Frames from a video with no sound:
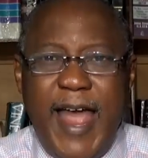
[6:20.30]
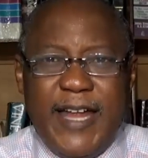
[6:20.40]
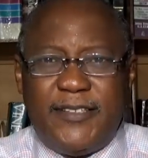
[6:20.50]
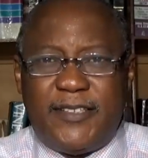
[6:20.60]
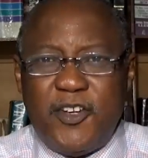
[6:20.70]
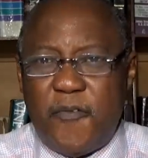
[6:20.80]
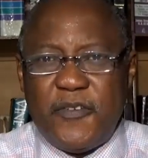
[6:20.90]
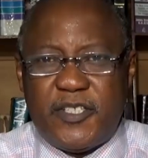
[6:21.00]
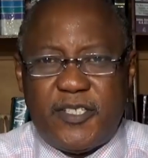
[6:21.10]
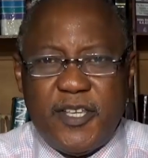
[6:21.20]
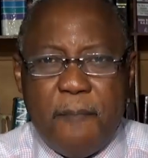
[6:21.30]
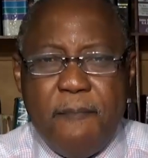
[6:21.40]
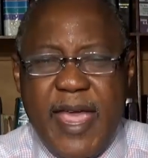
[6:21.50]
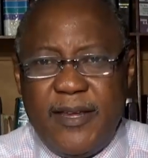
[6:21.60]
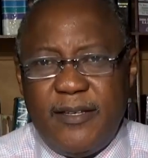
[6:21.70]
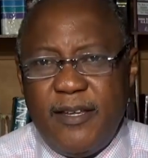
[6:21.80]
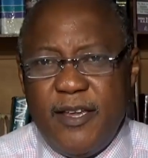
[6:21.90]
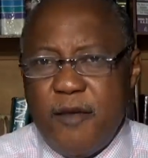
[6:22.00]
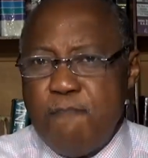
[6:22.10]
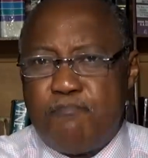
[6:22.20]
And three of his men
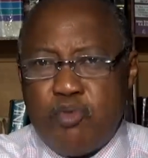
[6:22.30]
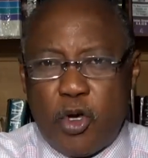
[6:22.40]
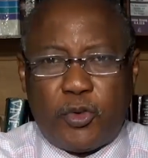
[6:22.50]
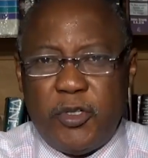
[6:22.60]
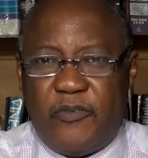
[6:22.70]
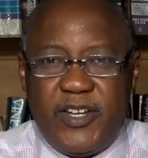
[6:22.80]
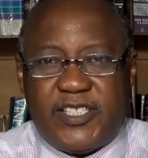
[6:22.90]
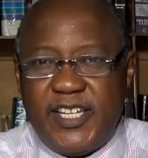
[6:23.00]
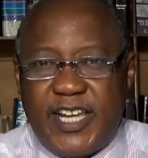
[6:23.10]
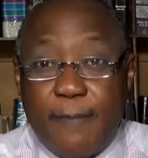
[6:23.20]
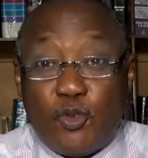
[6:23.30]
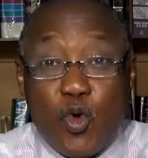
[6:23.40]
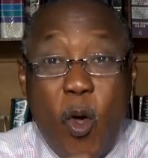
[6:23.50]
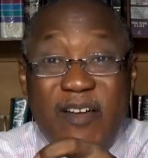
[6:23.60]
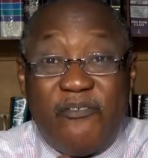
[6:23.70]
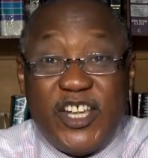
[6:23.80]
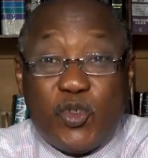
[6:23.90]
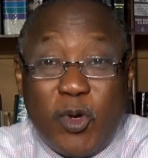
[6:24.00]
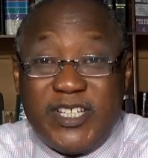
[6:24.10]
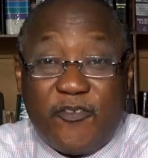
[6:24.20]
broke through the Philistine camp to go and
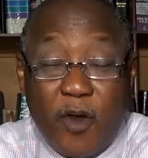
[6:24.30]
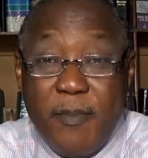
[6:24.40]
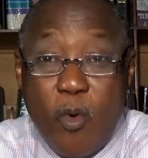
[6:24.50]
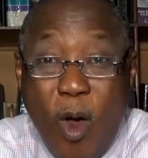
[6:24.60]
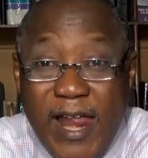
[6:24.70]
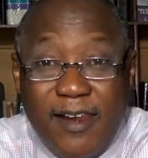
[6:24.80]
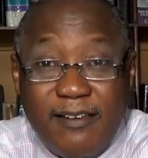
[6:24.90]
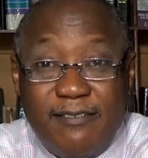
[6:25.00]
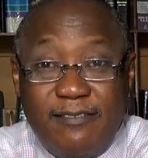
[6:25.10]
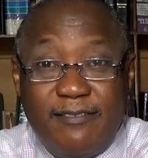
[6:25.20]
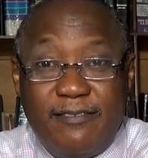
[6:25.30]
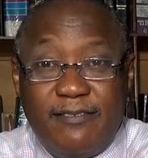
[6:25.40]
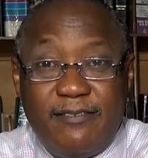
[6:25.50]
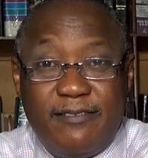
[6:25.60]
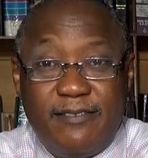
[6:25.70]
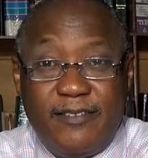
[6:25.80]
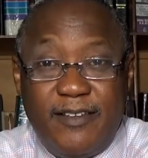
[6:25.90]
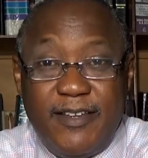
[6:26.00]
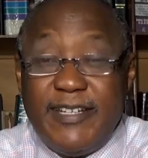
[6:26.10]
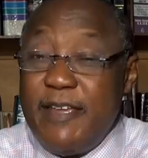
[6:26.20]
fetch water from a well.
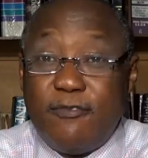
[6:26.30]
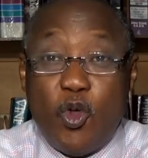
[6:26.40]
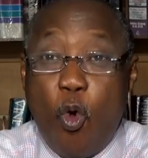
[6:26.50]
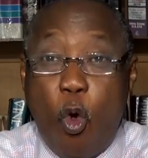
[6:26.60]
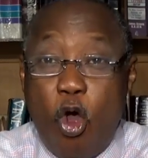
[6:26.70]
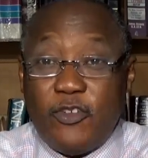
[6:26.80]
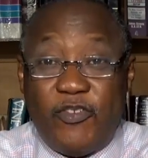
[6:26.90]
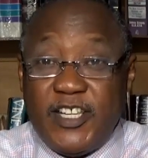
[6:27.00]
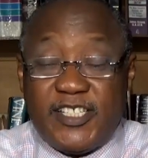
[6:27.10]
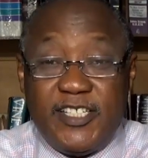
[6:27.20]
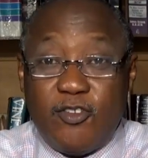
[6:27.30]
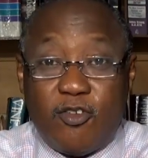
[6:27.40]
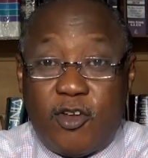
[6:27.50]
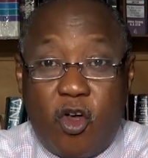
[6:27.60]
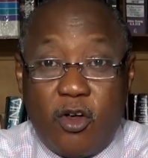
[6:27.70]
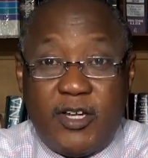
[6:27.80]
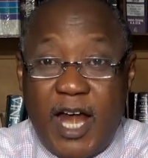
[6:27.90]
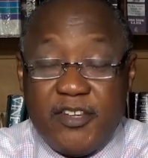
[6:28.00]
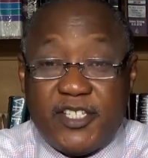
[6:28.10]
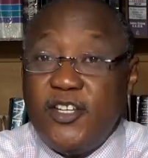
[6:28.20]
They, the whole Philistine
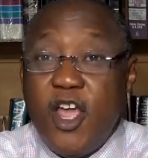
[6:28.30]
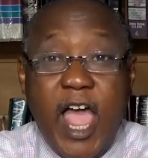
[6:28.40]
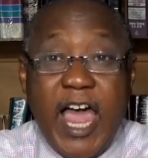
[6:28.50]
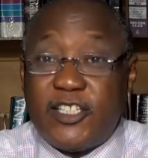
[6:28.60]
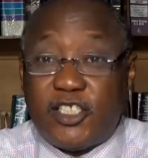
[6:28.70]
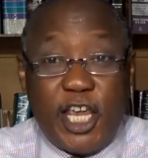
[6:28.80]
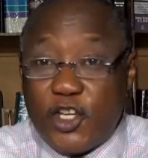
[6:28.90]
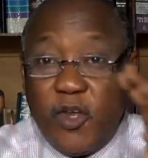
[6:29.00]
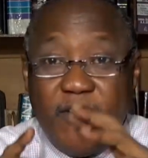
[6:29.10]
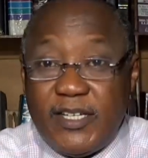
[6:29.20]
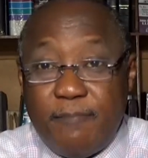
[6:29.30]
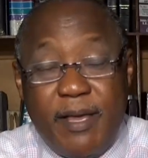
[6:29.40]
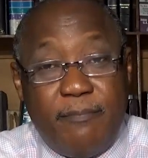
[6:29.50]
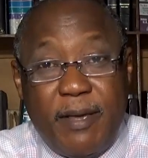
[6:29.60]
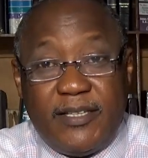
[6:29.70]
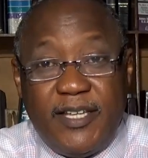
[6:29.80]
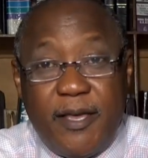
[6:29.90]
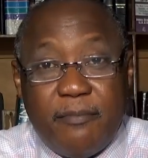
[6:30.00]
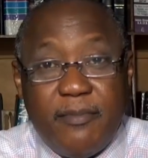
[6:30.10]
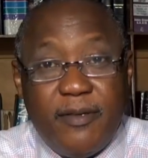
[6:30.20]
garrison had taken over the
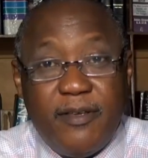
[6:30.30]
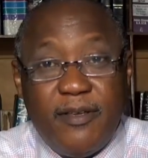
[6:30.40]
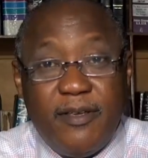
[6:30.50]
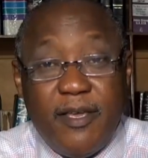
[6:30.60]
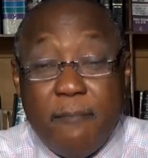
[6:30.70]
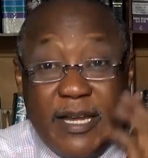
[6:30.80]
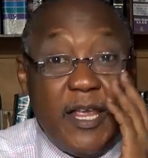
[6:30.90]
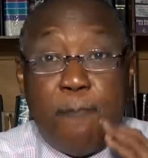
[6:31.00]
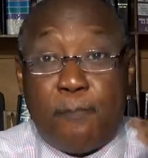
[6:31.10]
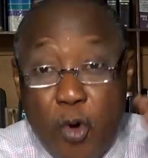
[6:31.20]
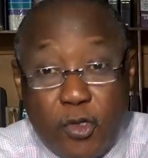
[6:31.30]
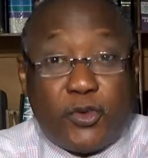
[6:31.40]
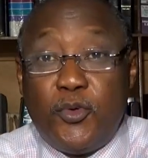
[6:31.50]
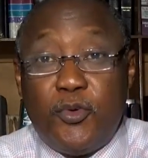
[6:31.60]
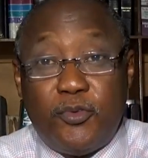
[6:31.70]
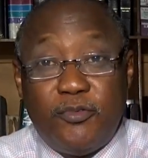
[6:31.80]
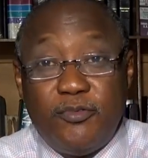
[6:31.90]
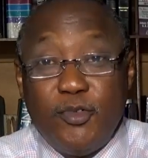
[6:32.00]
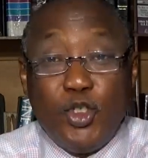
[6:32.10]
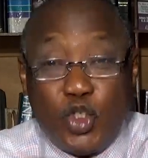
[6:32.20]
Bethlehem. But they broke through
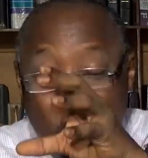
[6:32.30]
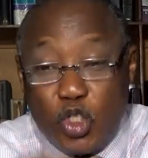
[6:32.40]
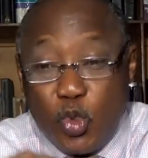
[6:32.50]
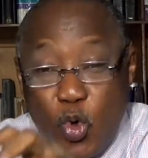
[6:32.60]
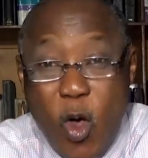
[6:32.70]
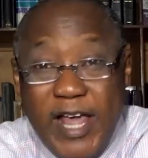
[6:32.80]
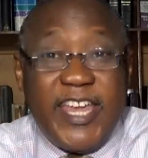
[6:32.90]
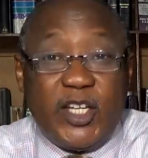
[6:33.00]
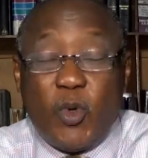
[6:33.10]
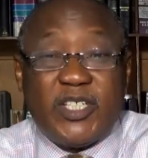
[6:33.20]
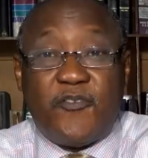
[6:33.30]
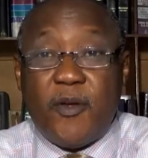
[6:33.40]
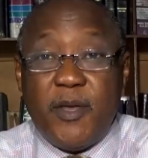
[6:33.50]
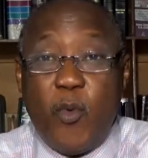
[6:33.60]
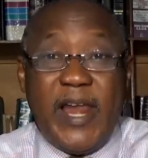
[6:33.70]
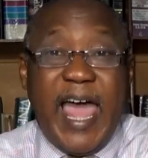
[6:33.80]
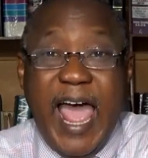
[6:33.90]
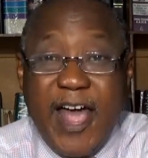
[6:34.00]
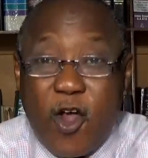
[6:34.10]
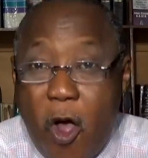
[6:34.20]
just to go and get water from a well
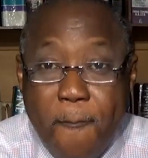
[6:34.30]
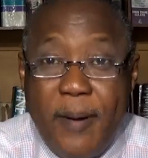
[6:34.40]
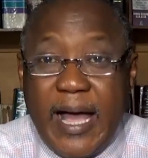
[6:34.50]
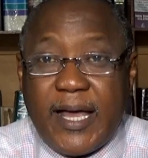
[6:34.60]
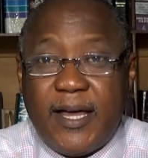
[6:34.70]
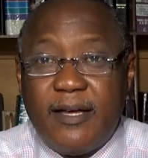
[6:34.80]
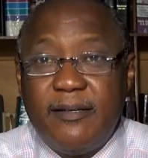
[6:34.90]
and come back.